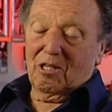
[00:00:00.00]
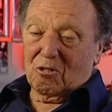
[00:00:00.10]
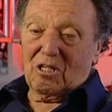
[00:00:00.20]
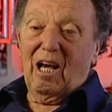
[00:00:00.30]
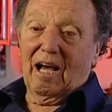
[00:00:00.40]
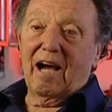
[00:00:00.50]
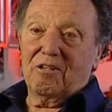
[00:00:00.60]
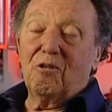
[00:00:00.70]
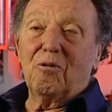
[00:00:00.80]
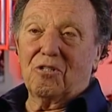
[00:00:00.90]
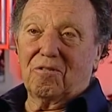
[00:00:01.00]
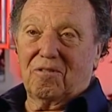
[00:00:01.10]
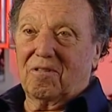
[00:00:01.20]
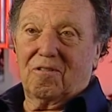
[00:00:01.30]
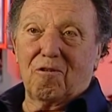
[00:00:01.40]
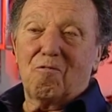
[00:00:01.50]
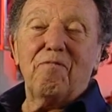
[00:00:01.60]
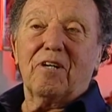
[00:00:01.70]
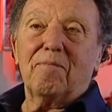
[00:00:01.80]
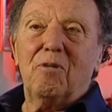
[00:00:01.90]
Neither was I. I knew it was a
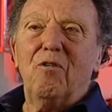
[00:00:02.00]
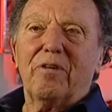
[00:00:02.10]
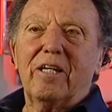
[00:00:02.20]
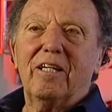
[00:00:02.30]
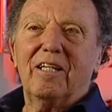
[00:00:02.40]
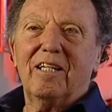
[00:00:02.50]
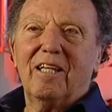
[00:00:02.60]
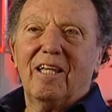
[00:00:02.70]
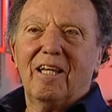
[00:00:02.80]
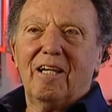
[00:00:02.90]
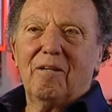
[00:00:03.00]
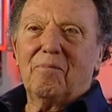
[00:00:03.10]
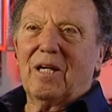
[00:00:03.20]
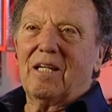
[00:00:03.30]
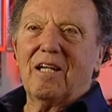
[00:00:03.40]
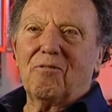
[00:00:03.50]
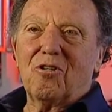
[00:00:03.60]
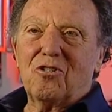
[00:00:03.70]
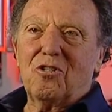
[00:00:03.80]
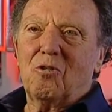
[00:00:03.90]
terrific movie, but I
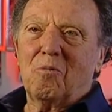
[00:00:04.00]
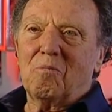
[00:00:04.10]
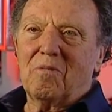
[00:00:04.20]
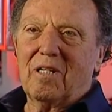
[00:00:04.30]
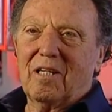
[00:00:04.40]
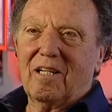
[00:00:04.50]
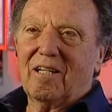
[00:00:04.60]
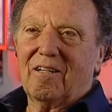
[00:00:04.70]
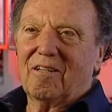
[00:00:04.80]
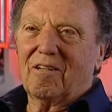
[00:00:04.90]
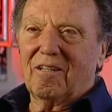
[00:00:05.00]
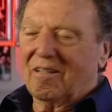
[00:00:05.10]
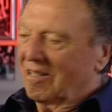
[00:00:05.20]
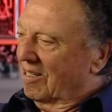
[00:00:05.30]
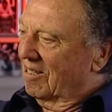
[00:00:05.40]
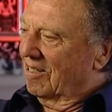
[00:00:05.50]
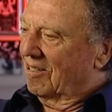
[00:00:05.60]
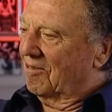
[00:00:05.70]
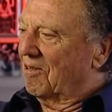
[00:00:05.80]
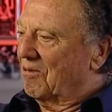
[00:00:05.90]
never assumed
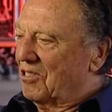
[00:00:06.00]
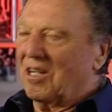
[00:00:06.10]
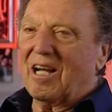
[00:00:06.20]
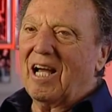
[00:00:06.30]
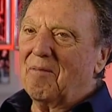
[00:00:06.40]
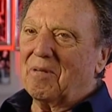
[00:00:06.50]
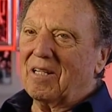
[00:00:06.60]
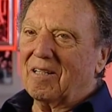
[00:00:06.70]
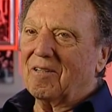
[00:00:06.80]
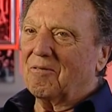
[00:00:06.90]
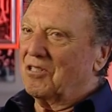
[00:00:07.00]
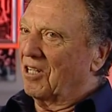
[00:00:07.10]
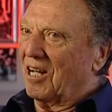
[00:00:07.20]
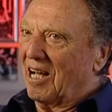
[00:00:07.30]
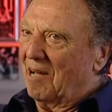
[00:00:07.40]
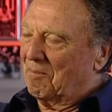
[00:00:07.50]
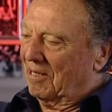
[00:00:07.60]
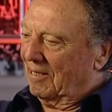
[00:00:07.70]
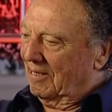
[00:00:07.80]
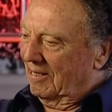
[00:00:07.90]
what was going to happen was going to
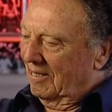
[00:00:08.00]
happen.